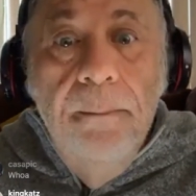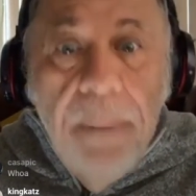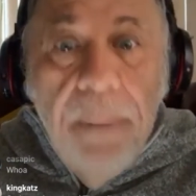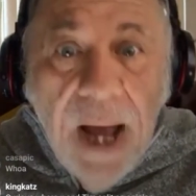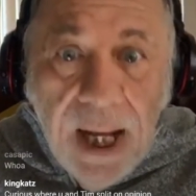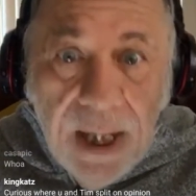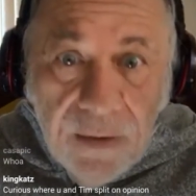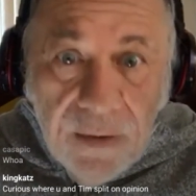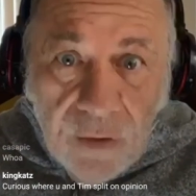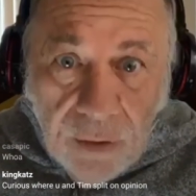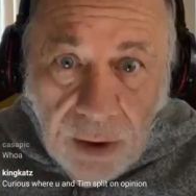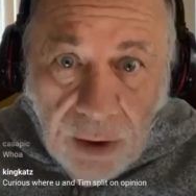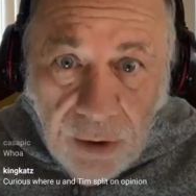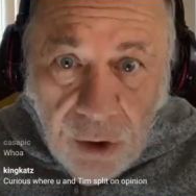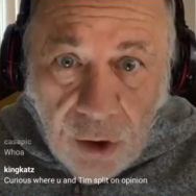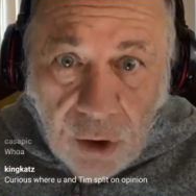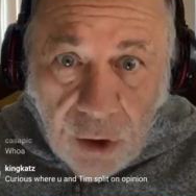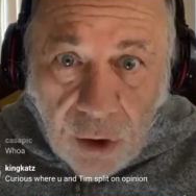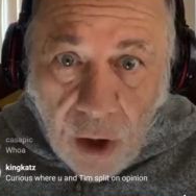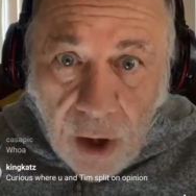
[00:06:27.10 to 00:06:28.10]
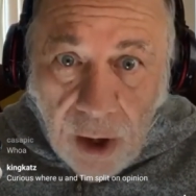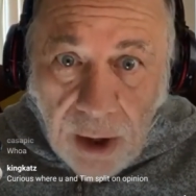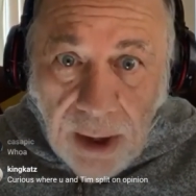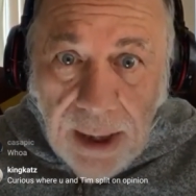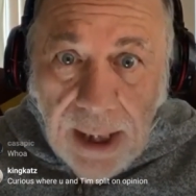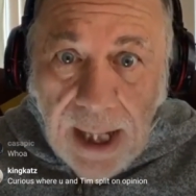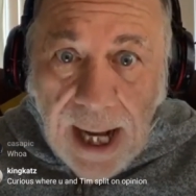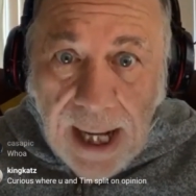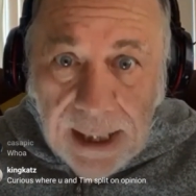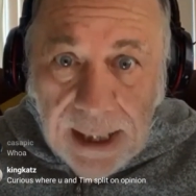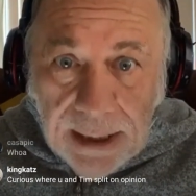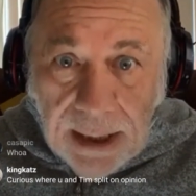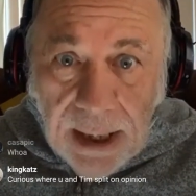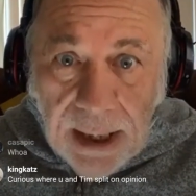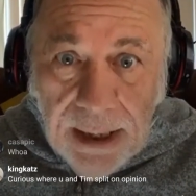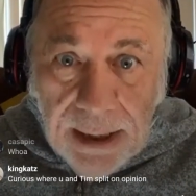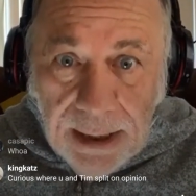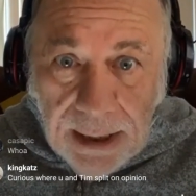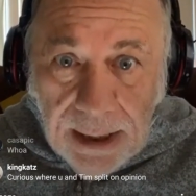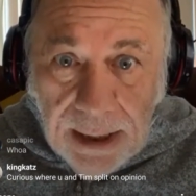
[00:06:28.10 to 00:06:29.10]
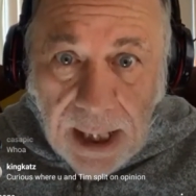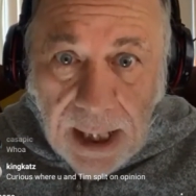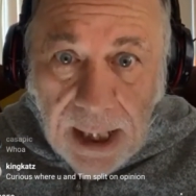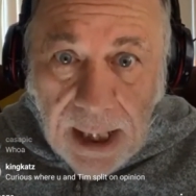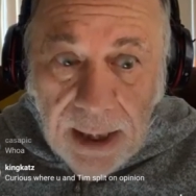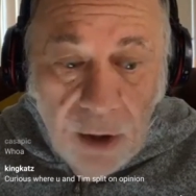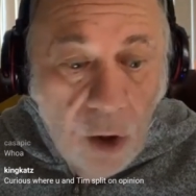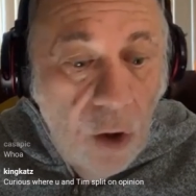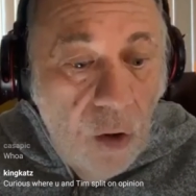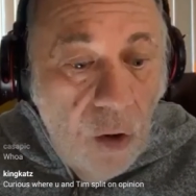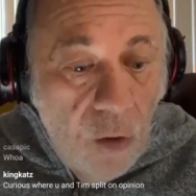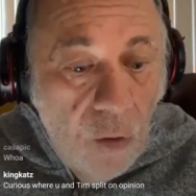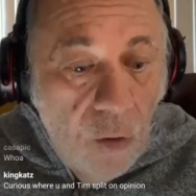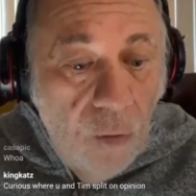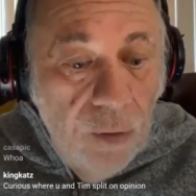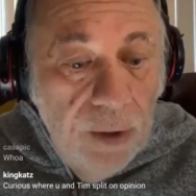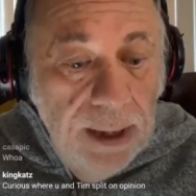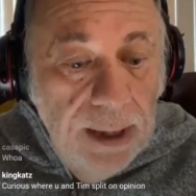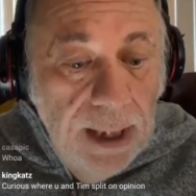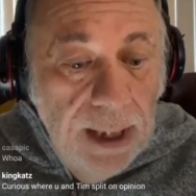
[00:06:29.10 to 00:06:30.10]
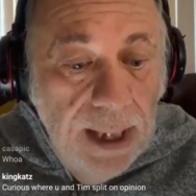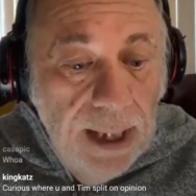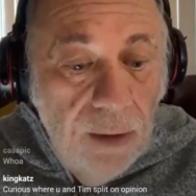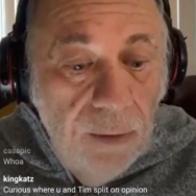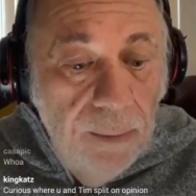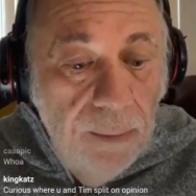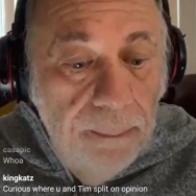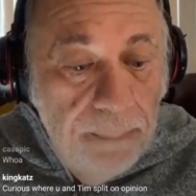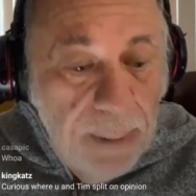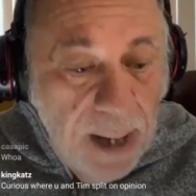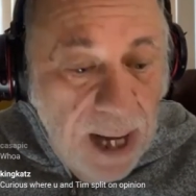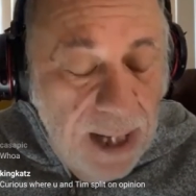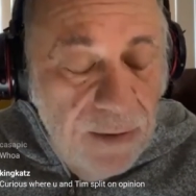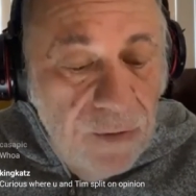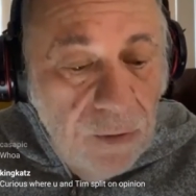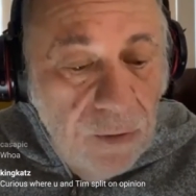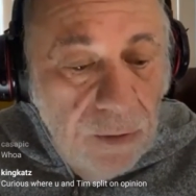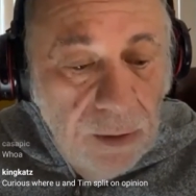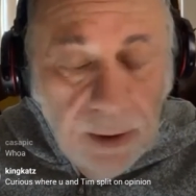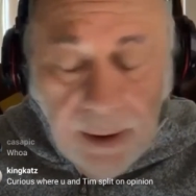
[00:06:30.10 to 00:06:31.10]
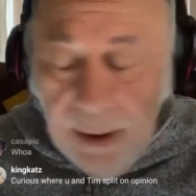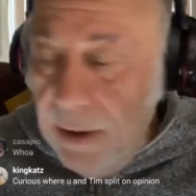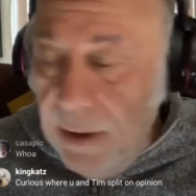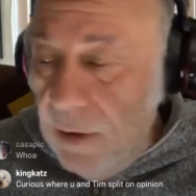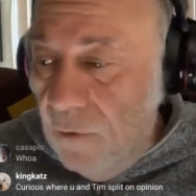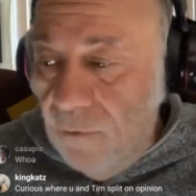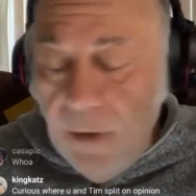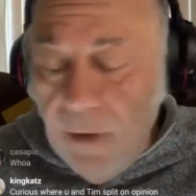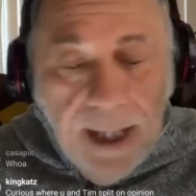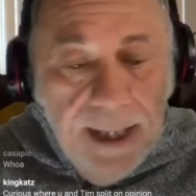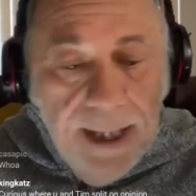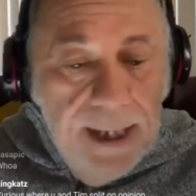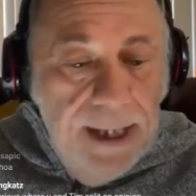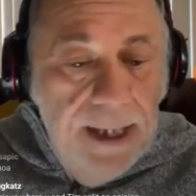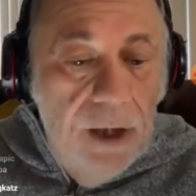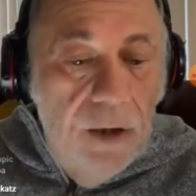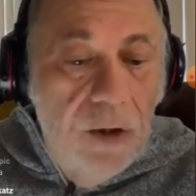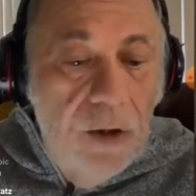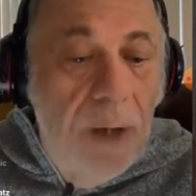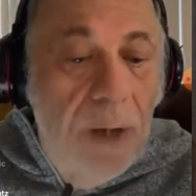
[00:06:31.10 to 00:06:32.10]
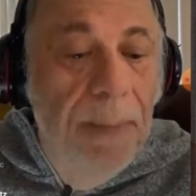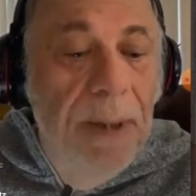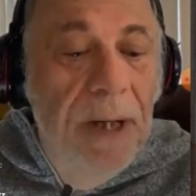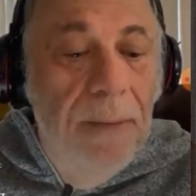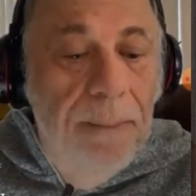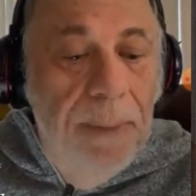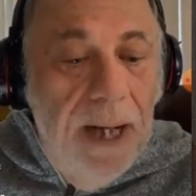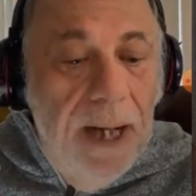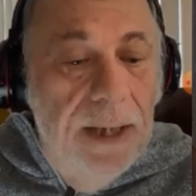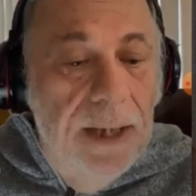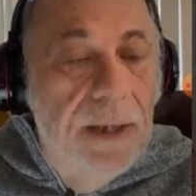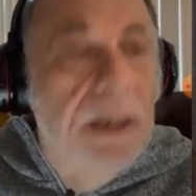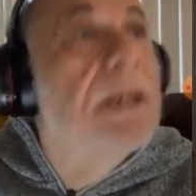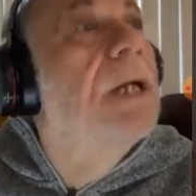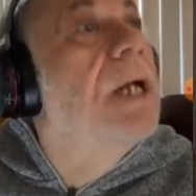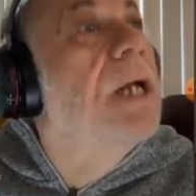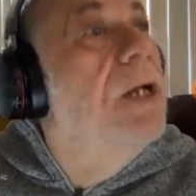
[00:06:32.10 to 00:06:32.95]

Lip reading: Basil and Charlotte, as I said, are holding out. Basil is right here. Come here, Baz.